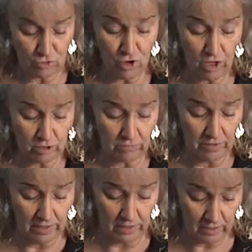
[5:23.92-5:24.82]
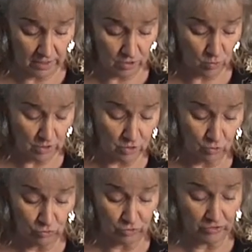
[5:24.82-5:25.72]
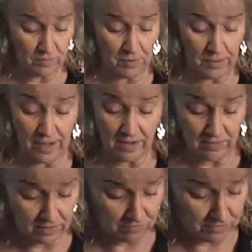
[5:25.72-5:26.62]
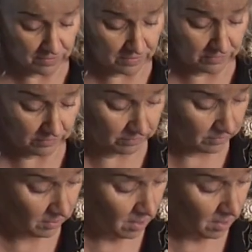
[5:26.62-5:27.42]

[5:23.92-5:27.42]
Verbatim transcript: chocolate ready and you can use just about anything for this.